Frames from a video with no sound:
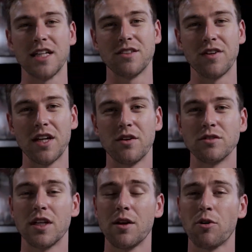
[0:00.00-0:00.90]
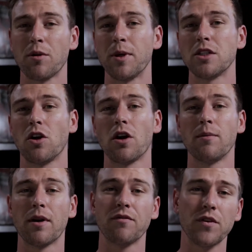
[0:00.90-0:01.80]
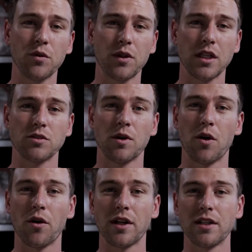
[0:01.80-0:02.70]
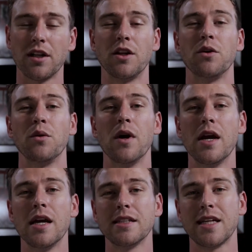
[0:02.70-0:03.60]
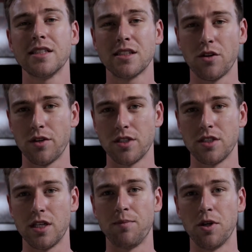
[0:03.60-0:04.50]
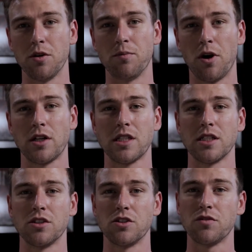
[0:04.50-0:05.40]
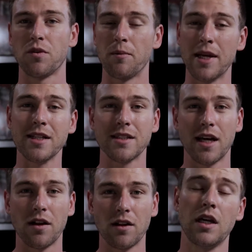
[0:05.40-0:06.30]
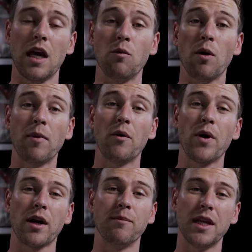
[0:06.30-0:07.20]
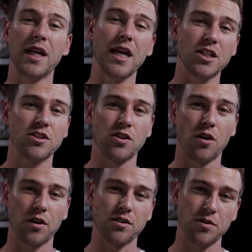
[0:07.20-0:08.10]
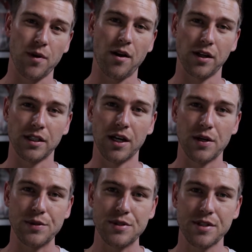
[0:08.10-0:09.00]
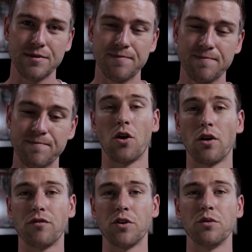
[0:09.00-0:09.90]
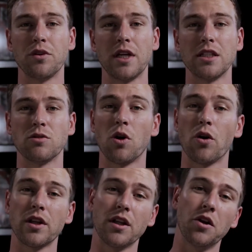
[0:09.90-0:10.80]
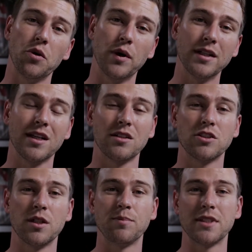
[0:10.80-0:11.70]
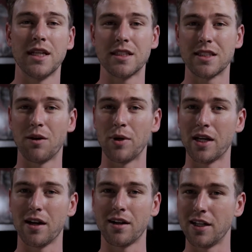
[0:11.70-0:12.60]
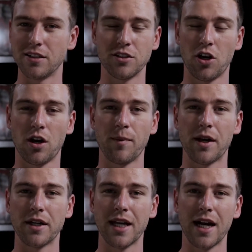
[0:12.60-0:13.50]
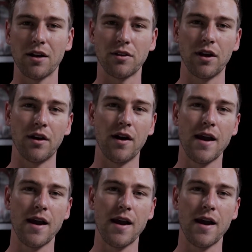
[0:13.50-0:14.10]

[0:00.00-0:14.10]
video, and today we're going to be talking about a few things regarding the new 10 series CPU processors from Intel and what my recommendations are surrounding those. Now there are a few things regarding the new Intel chipsets that we kind of need to talk about and get out there.